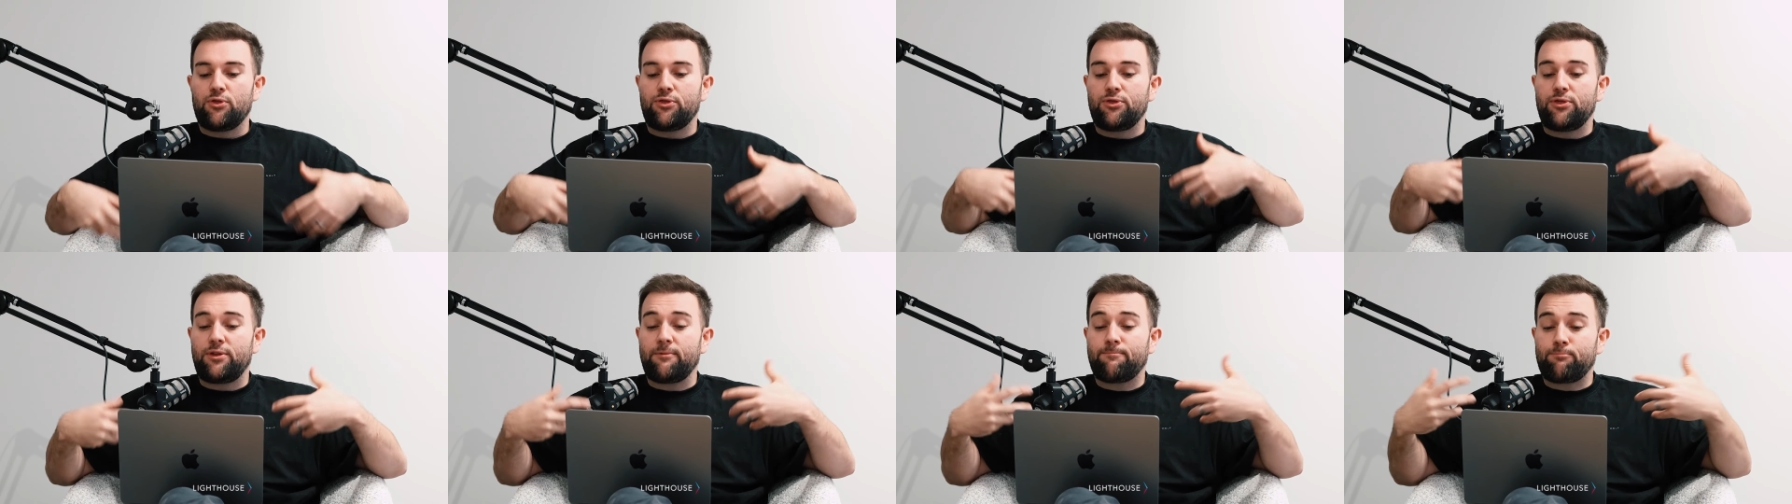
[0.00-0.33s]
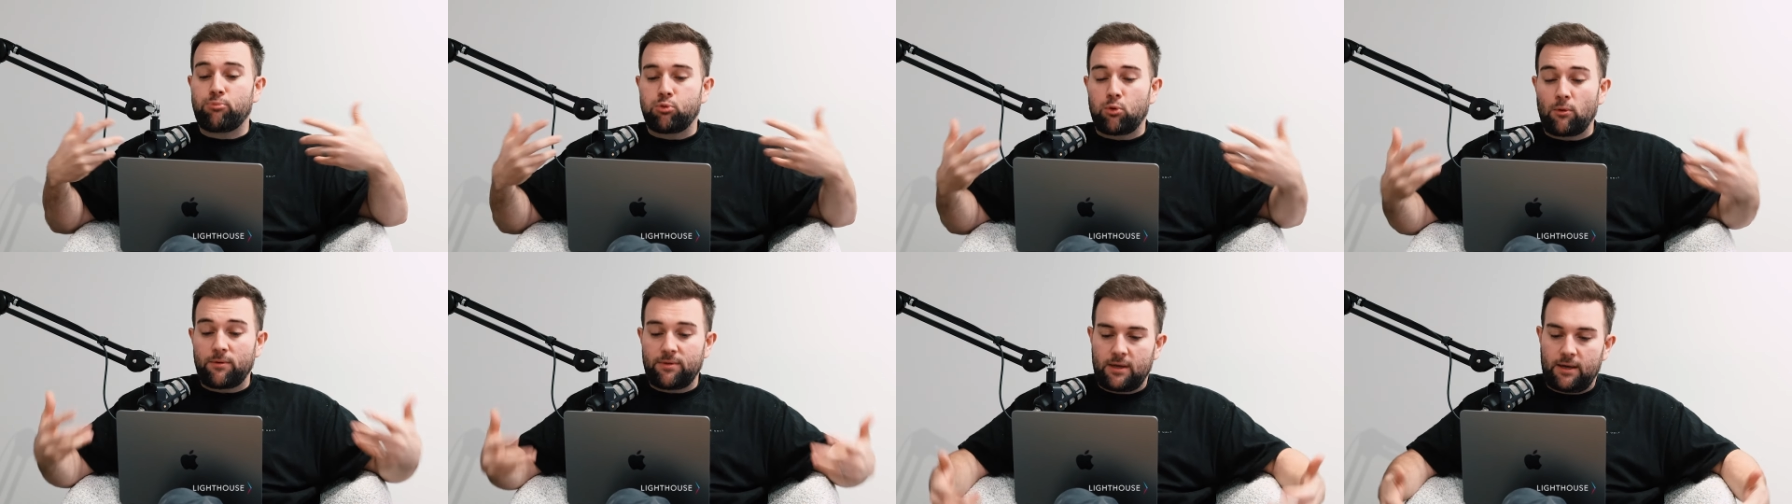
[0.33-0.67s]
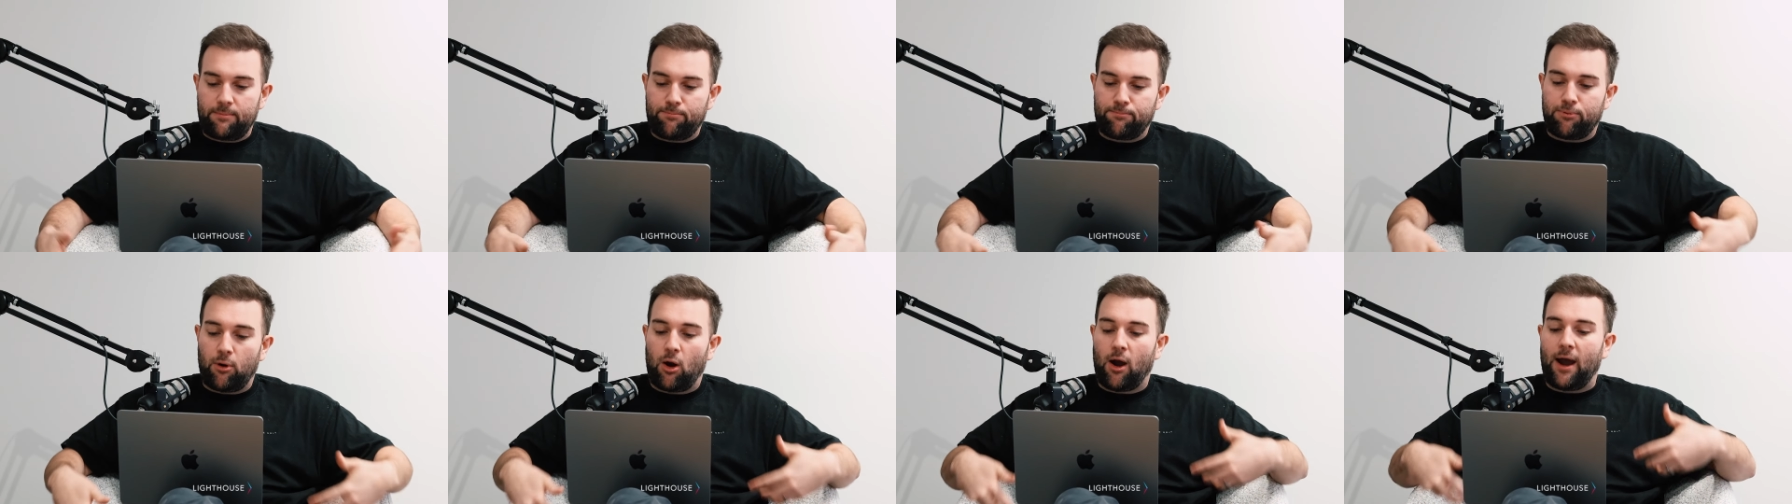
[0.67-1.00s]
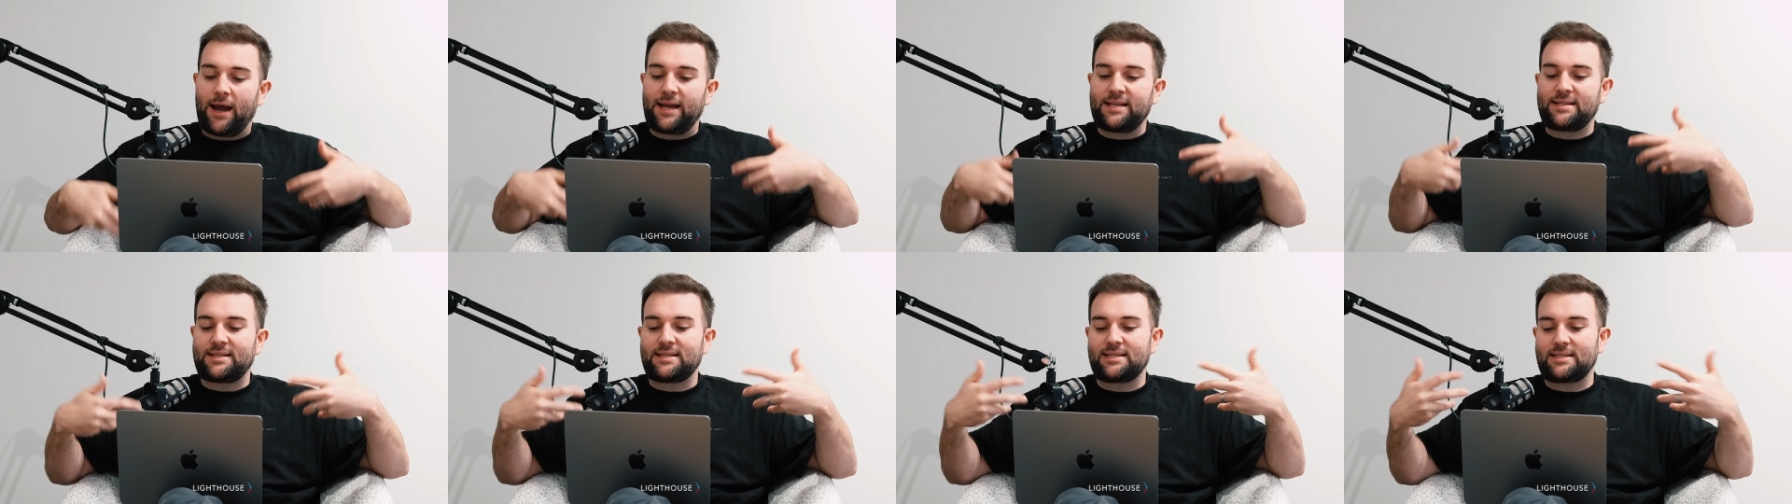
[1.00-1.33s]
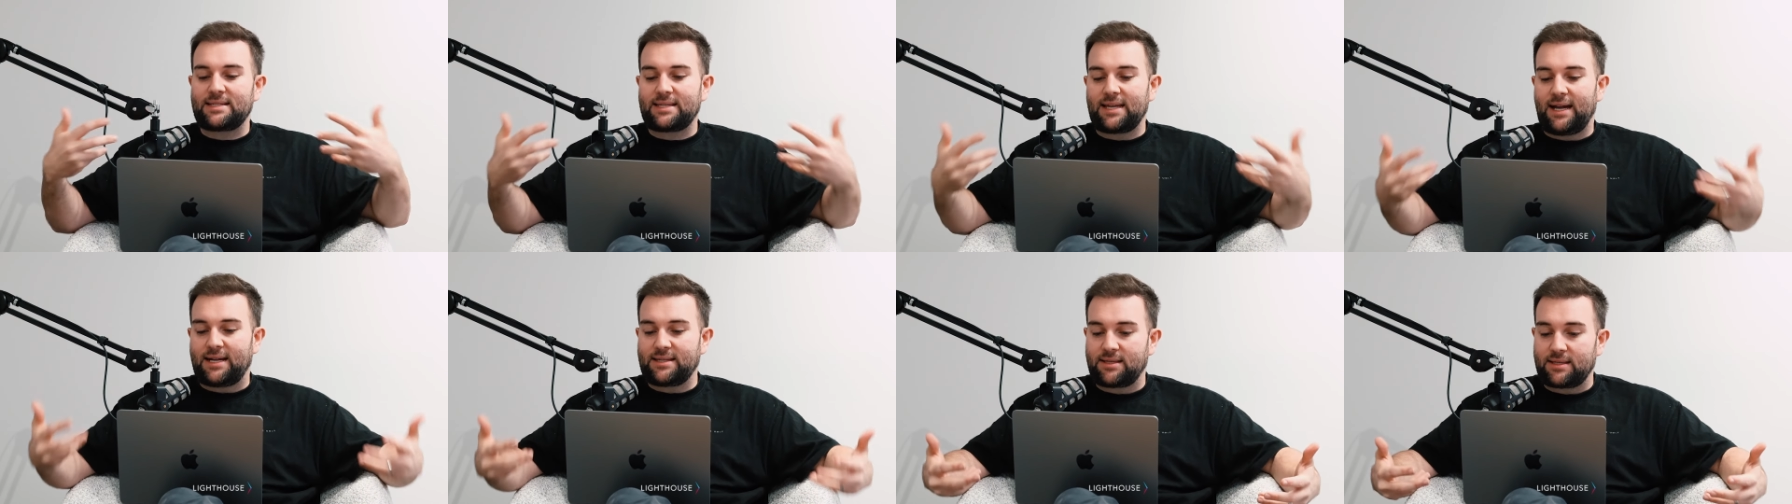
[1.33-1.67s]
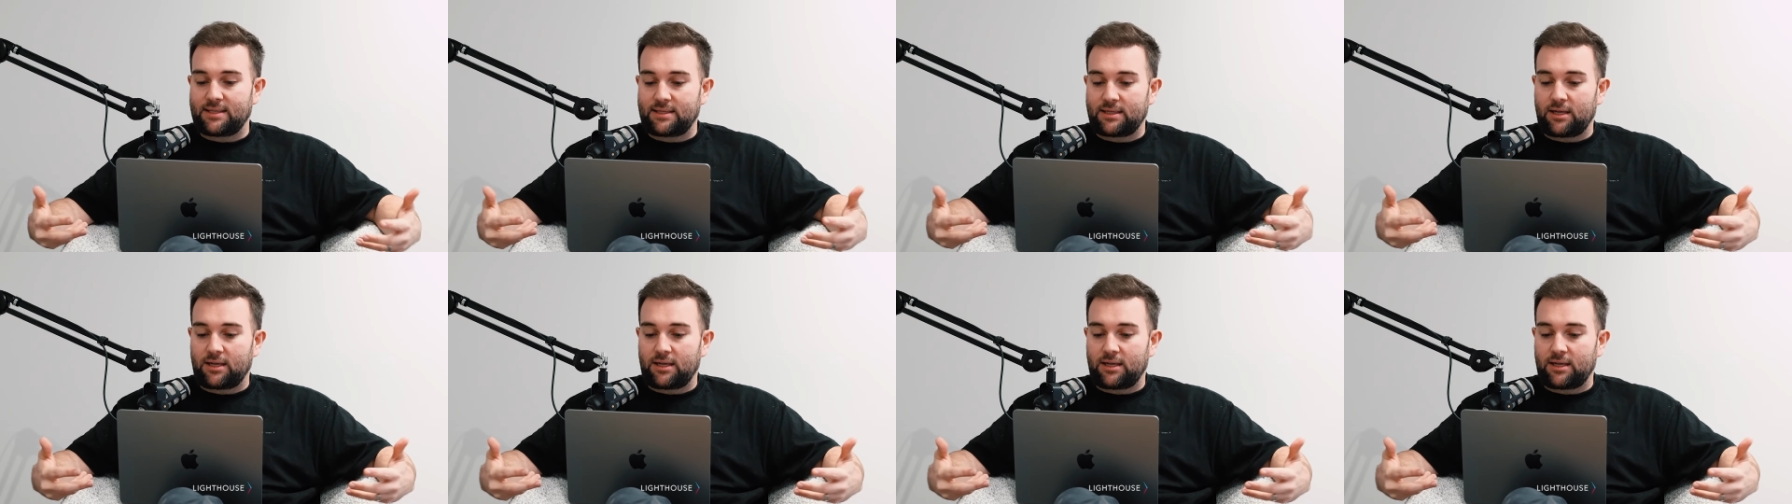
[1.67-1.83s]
The prices start to